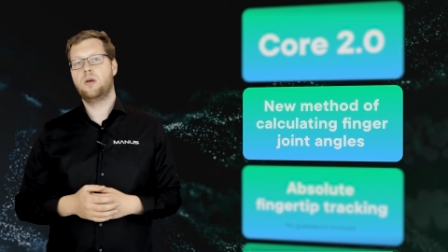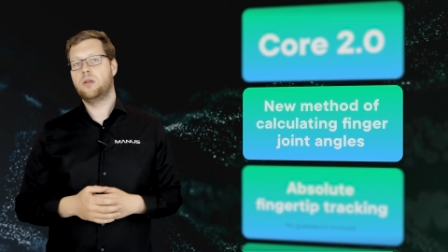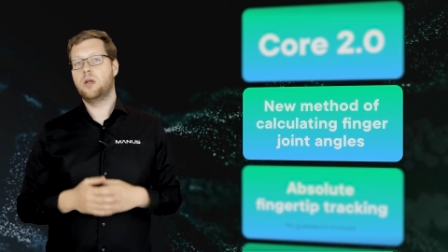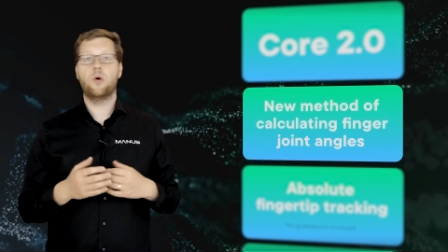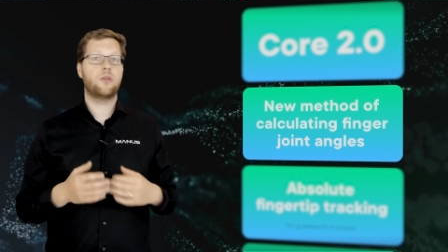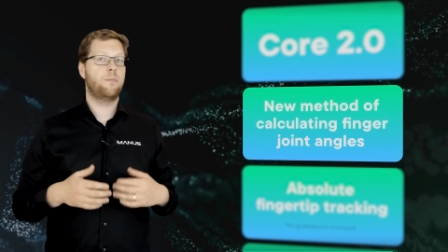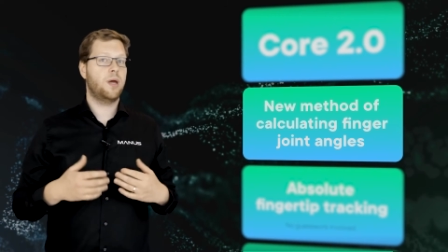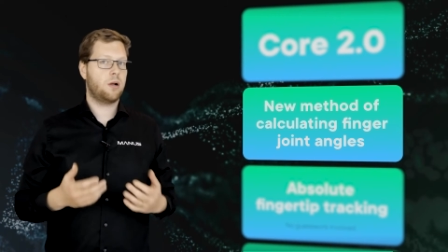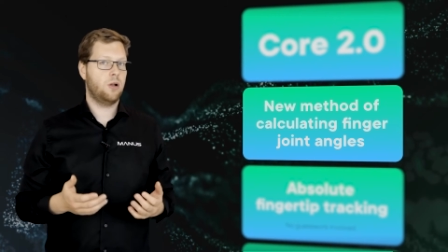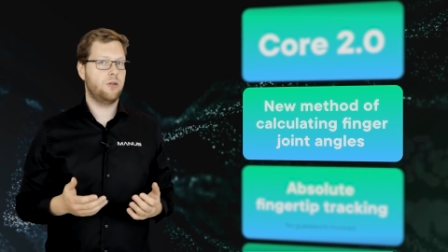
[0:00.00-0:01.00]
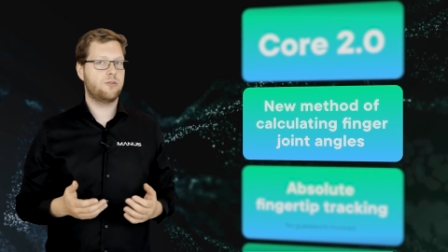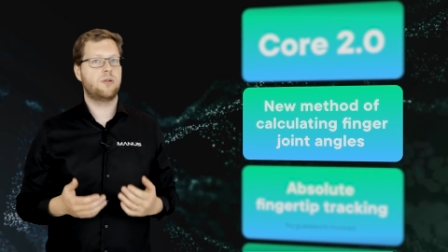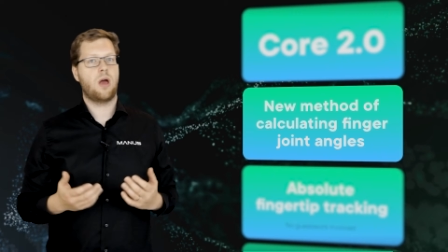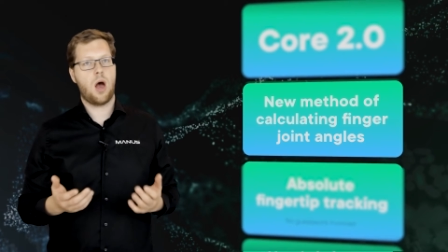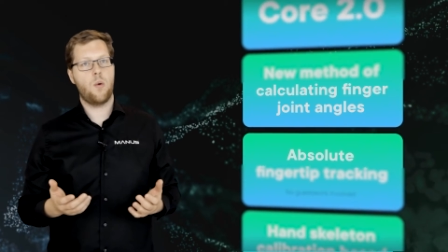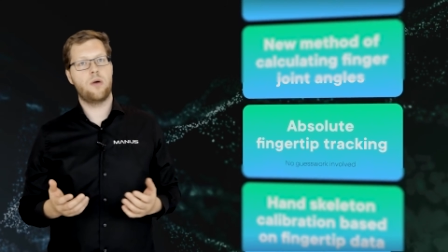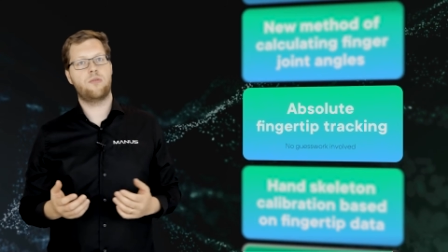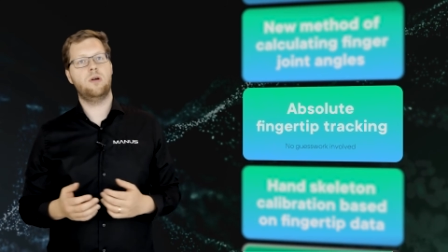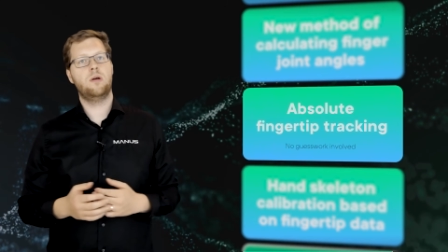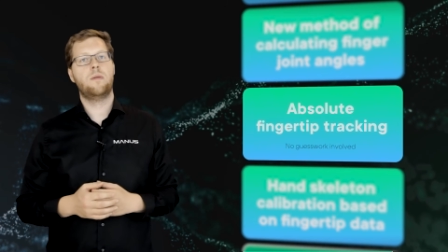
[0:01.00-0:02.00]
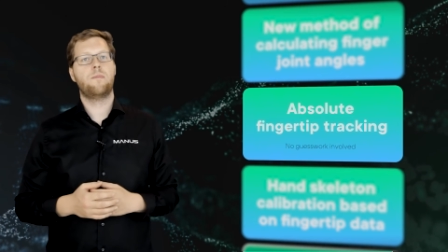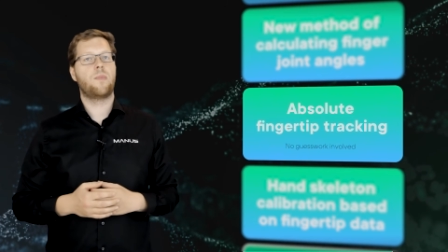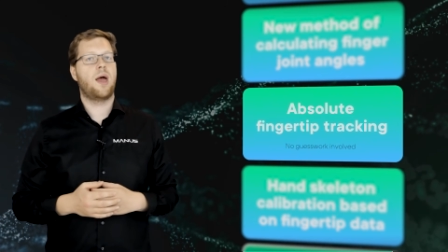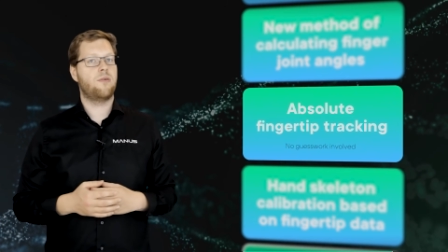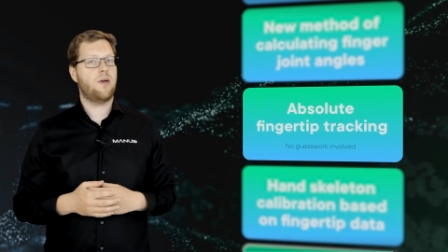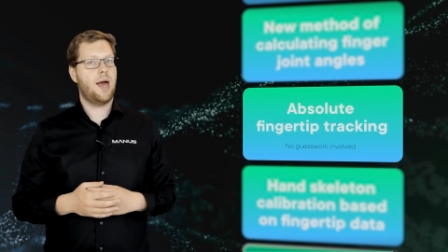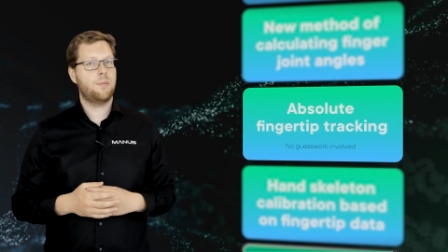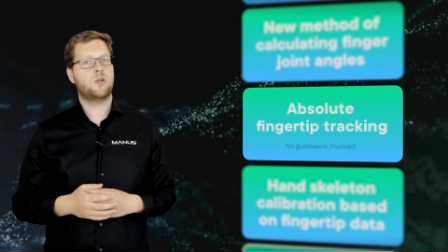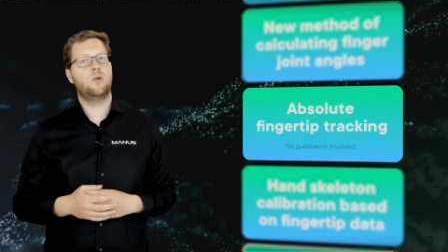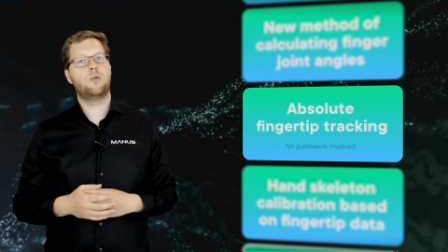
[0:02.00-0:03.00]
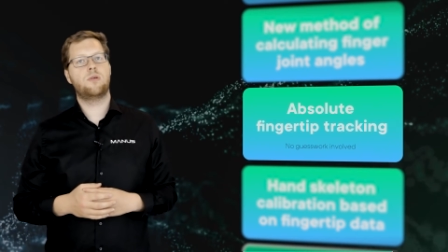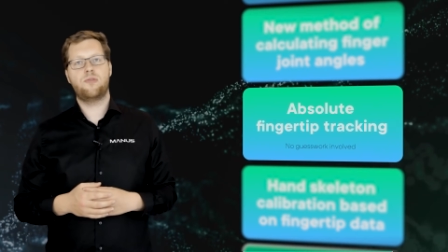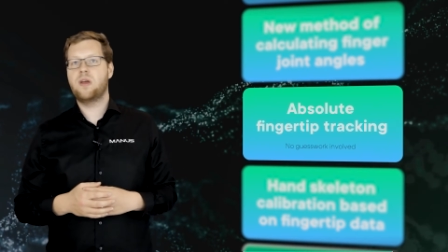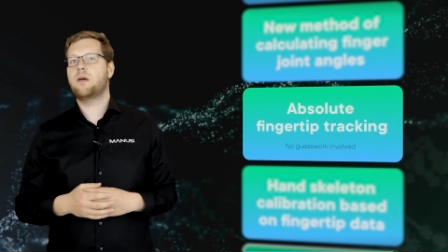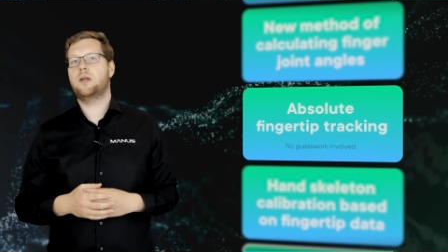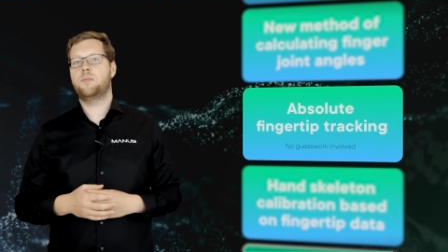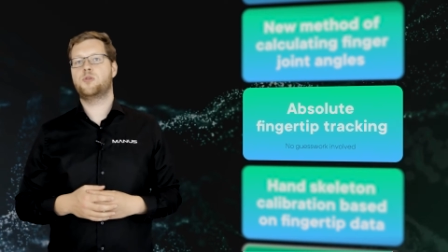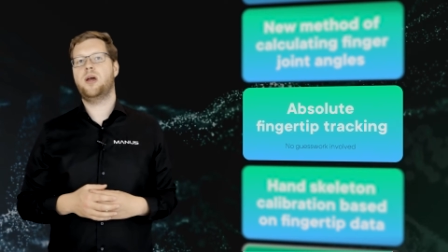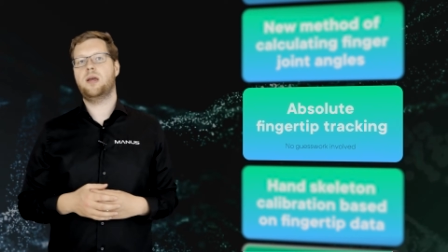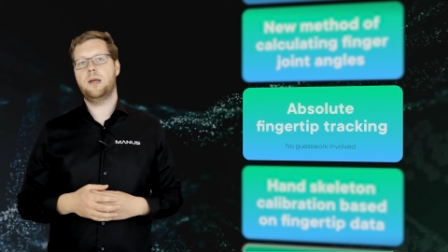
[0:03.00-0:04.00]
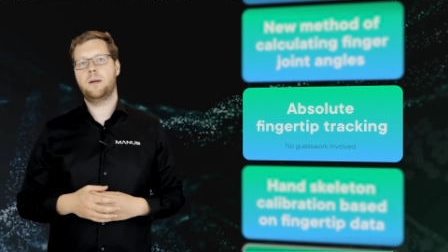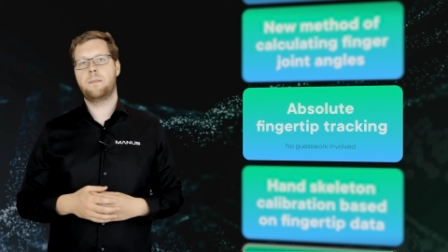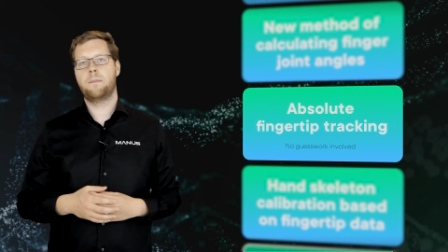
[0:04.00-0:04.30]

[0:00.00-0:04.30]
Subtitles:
The quantum Metagloves, however, have absolute fingertip tracking.